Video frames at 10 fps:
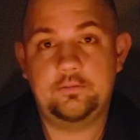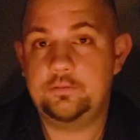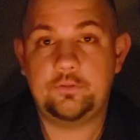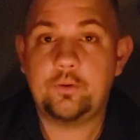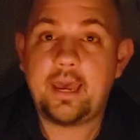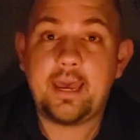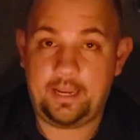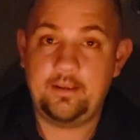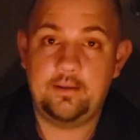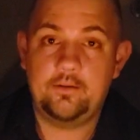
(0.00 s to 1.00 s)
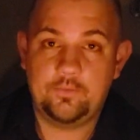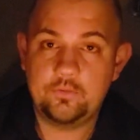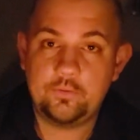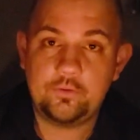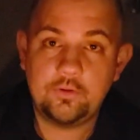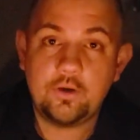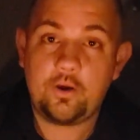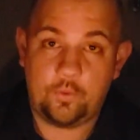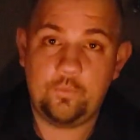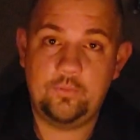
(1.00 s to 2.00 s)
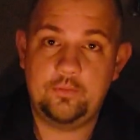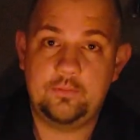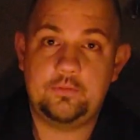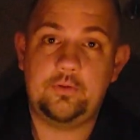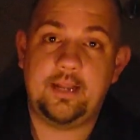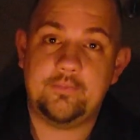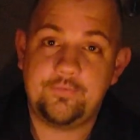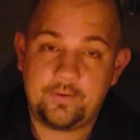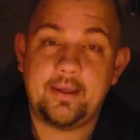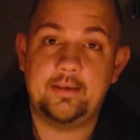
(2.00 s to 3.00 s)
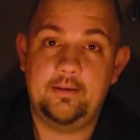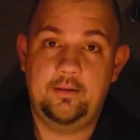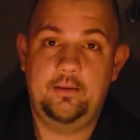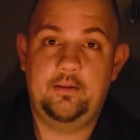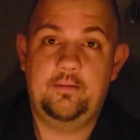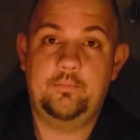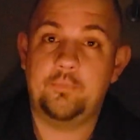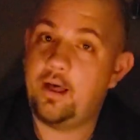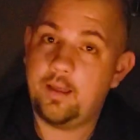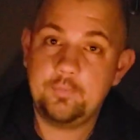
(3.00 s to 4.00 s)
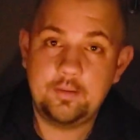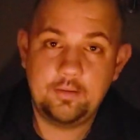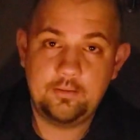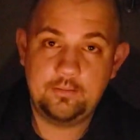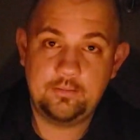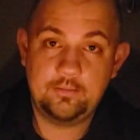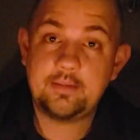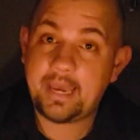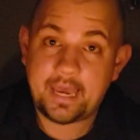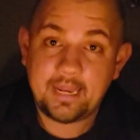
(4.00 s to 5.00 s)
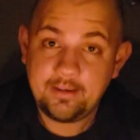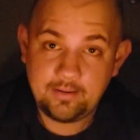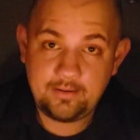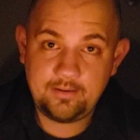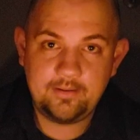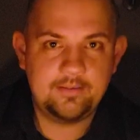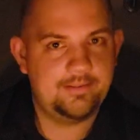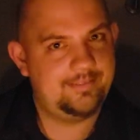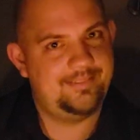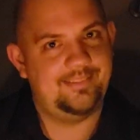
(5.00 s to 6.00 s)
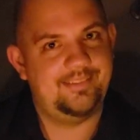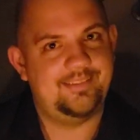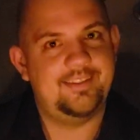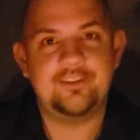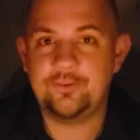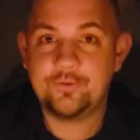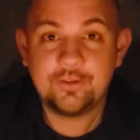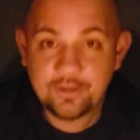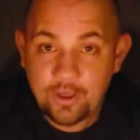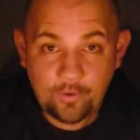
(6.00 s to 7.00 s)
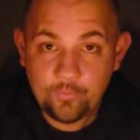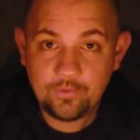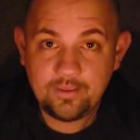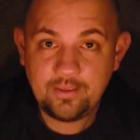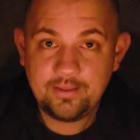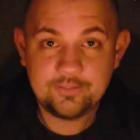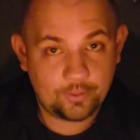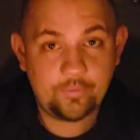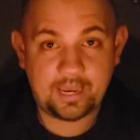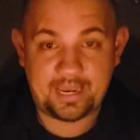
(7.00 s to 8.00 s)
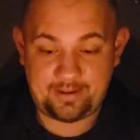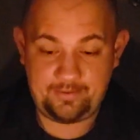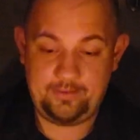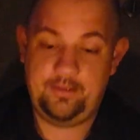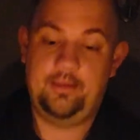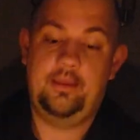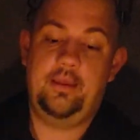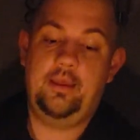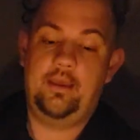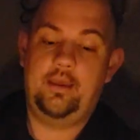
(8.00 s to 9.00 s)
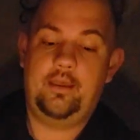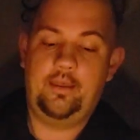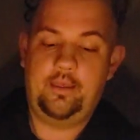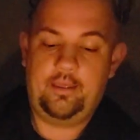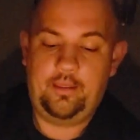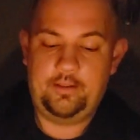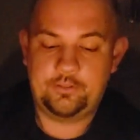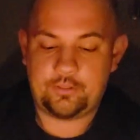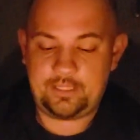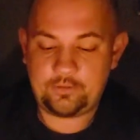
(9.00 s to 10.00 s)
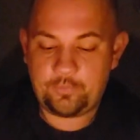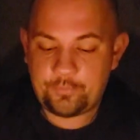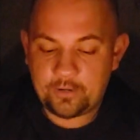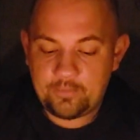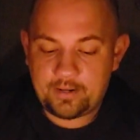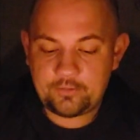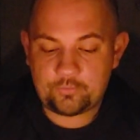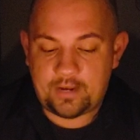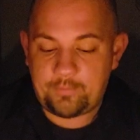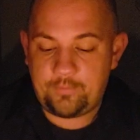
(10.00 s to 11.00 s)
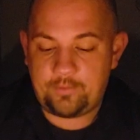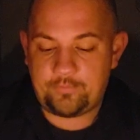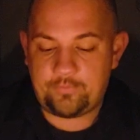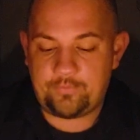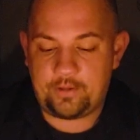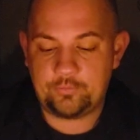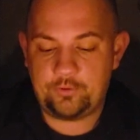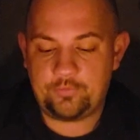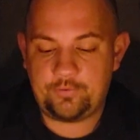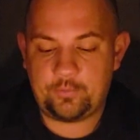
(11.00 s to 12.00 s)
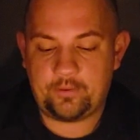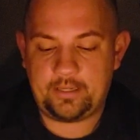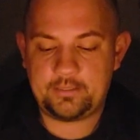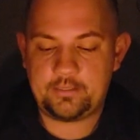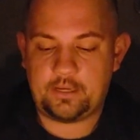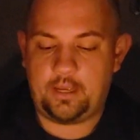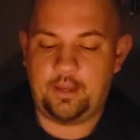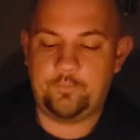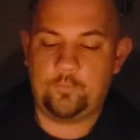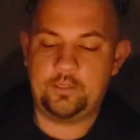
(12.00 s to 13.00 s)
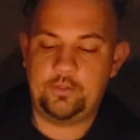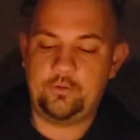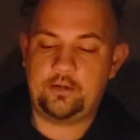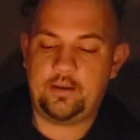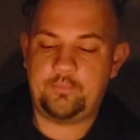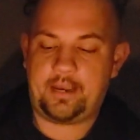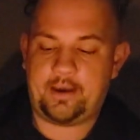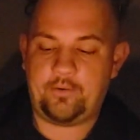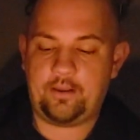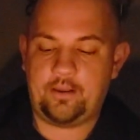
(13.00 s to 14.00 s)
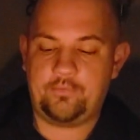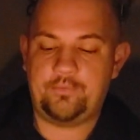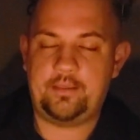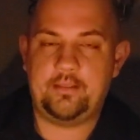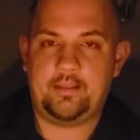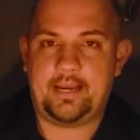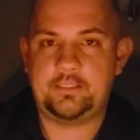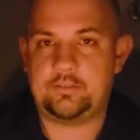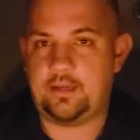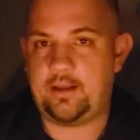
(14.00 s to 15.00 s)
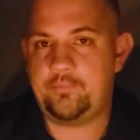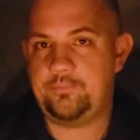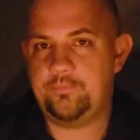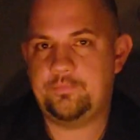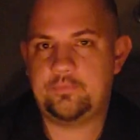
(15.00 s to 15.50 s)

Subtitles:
It's okay. You can go. You can have fun. Mom, Dad, you can go. It's okay. So that's going to pretty much wrap it up for Fallsburg Fearplex. When you come out of the last stop,